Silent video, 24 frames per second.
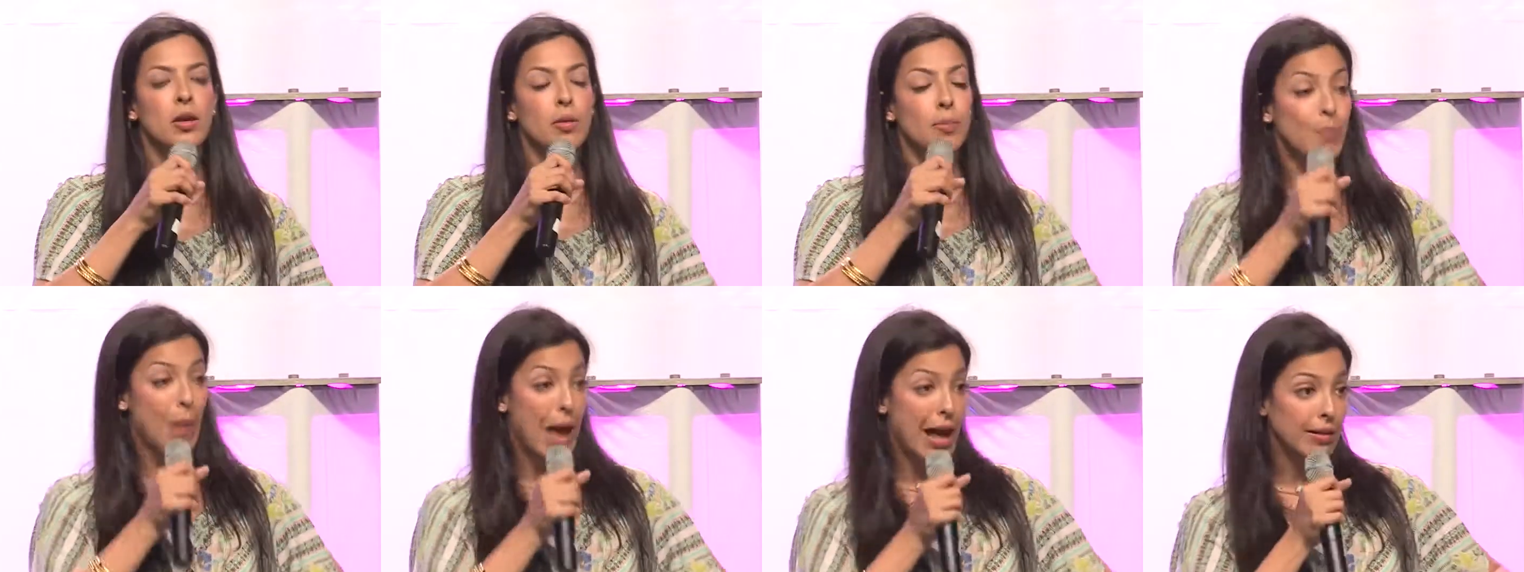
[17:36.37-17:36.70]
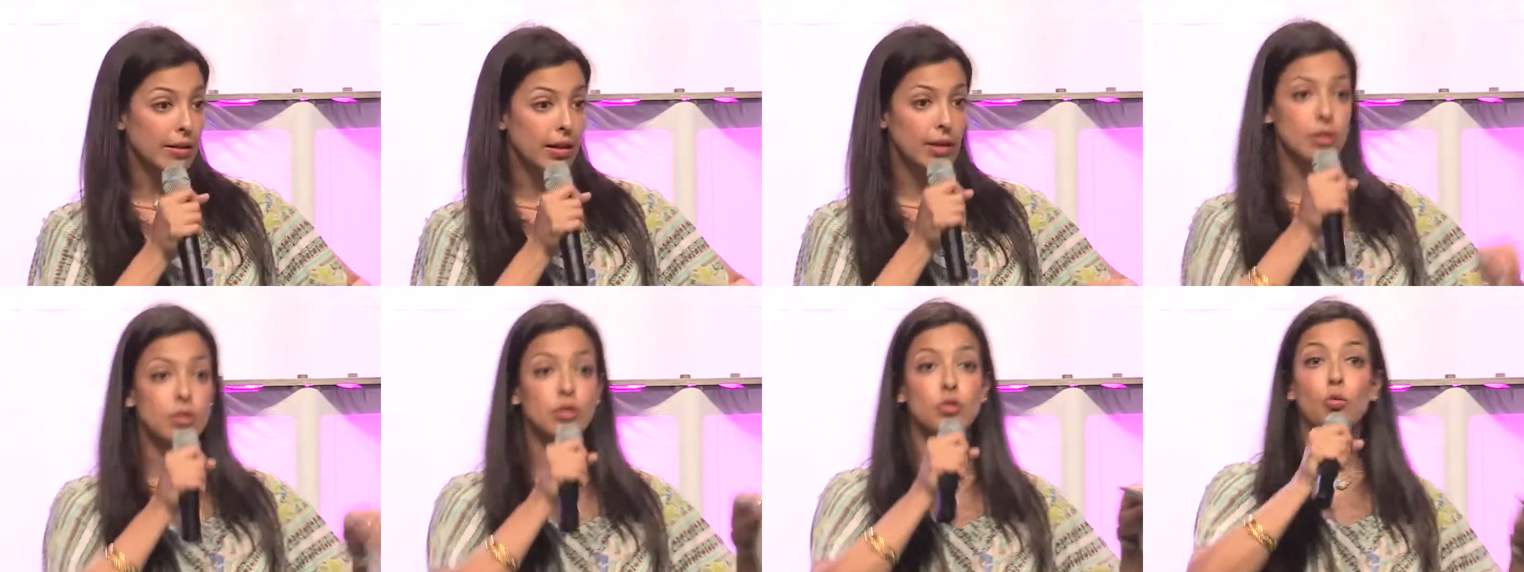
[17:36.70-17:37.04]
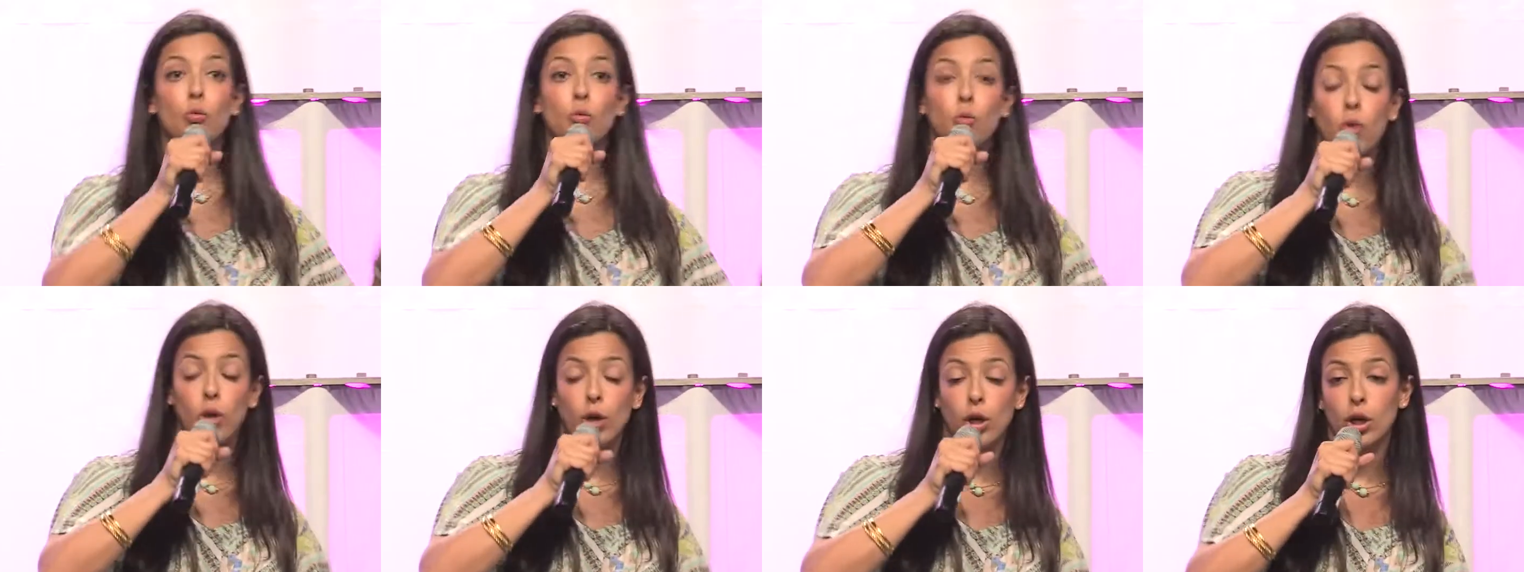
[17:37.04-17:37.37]
balance
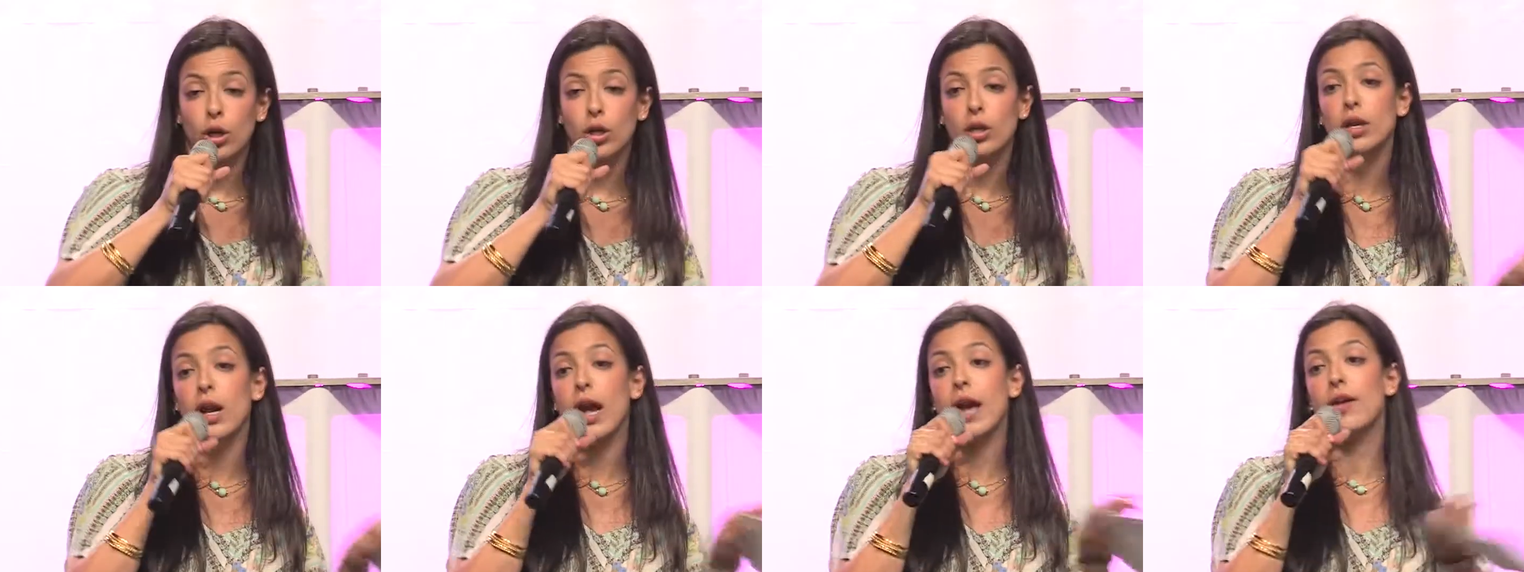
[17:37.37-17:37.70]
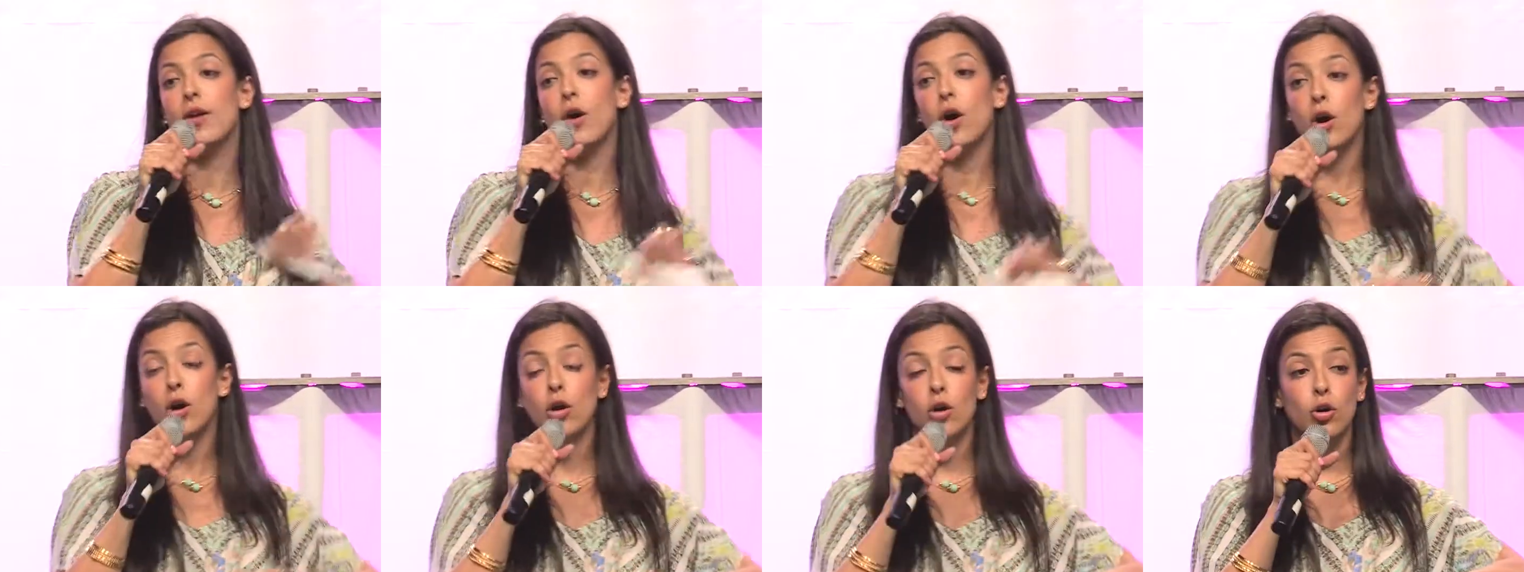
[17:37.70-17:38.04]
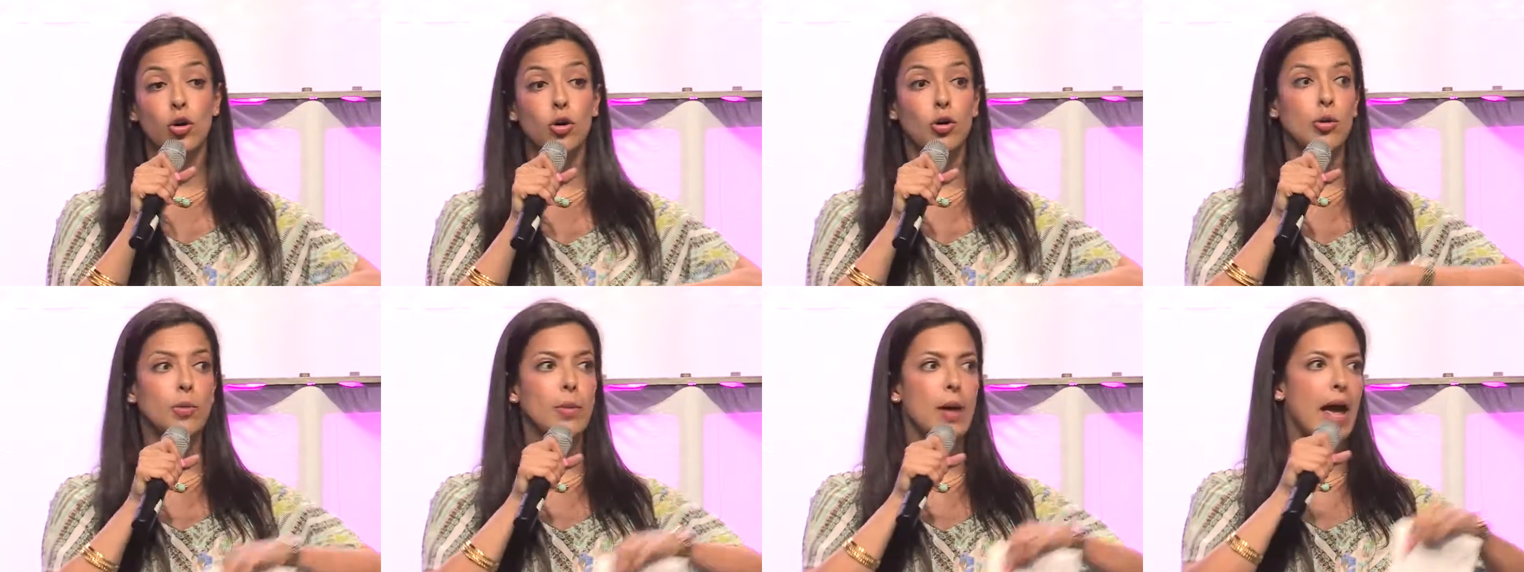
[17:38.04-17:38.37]
work and
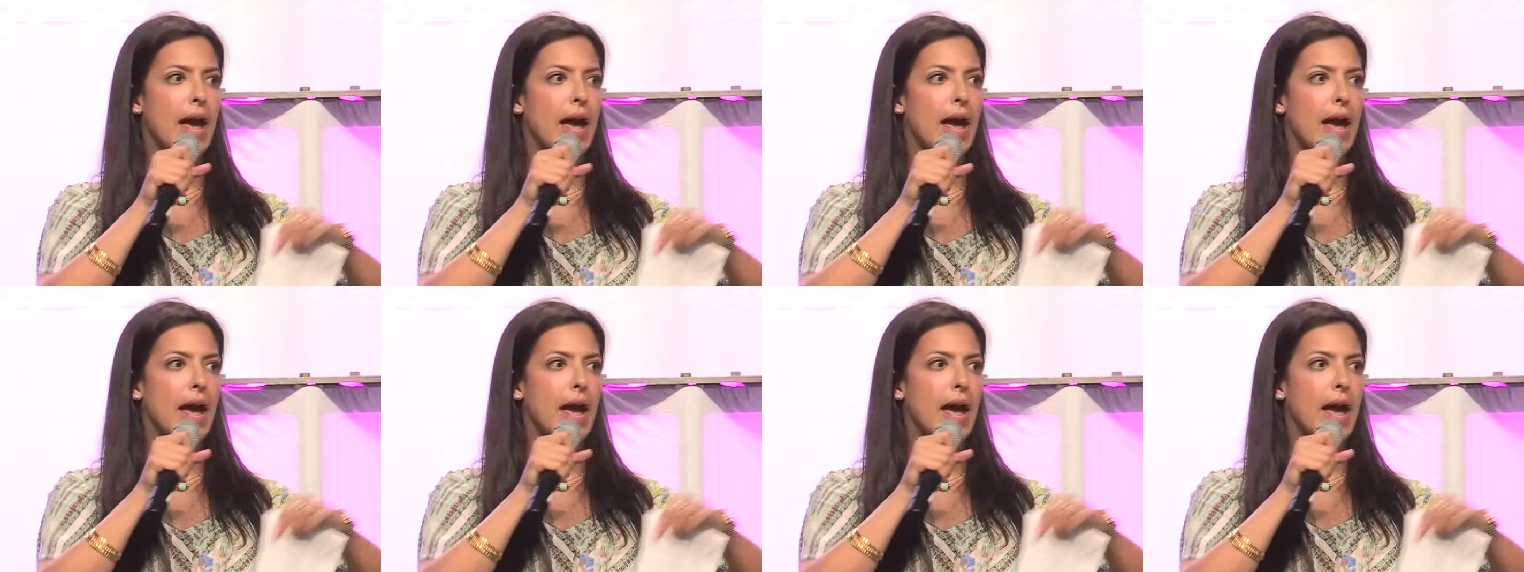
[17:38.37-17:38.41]
home